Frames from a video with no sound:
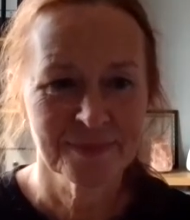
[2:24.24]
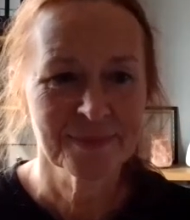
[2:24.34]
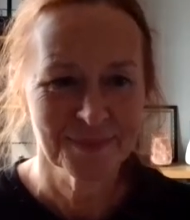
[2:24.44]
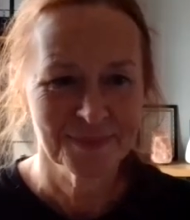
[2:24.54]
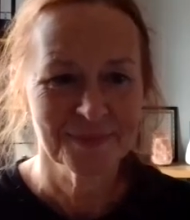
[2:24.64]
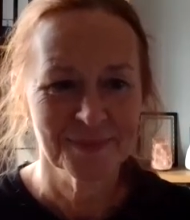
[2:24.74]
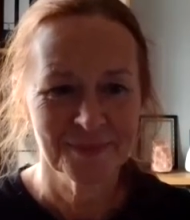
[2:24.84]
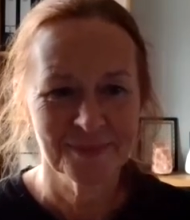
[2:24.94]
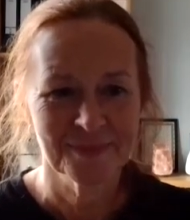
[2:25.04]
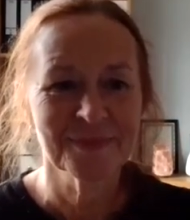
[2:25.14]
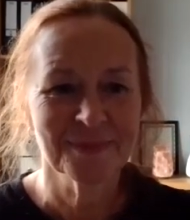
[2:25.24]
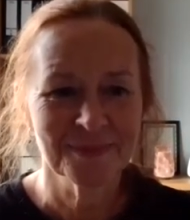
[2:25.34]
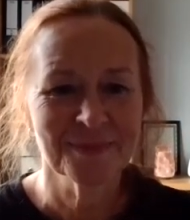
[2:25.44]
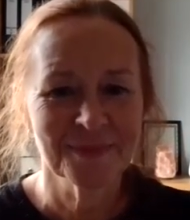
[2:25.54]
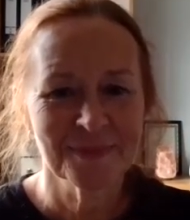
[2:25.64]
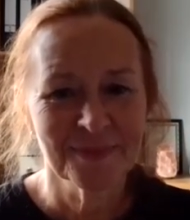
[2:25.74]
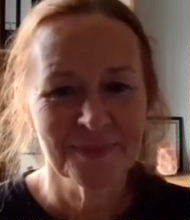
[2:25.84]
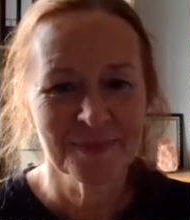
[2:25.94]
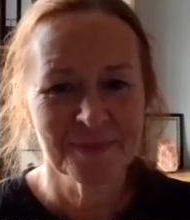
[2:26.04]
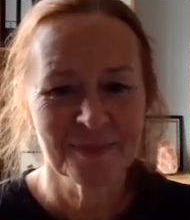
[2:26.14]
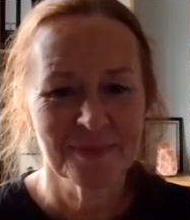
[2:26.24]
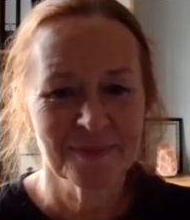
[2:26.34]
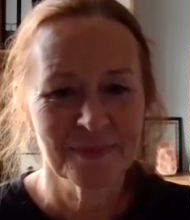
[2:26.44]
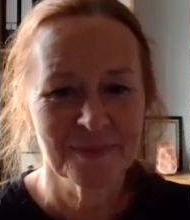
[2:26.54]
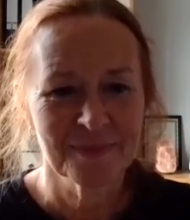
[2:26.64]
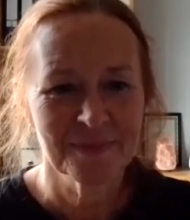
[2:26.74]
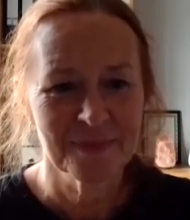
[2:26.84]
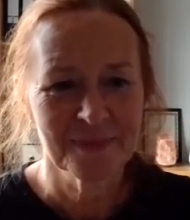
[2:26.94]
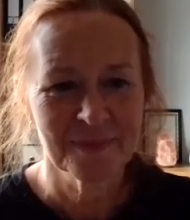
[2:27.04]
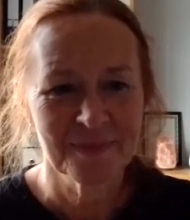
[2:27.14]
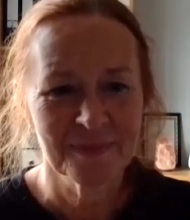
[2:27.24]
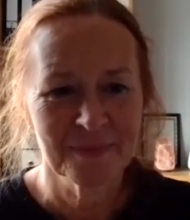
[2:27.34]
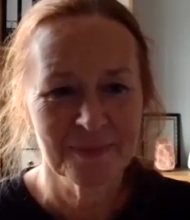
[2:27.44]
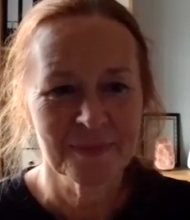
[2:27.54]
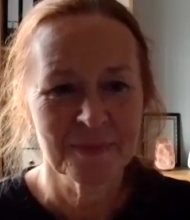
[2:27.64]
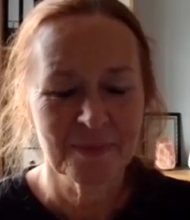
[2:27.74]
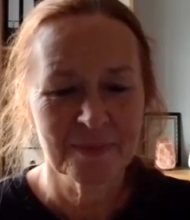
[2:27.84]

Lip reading: (silent)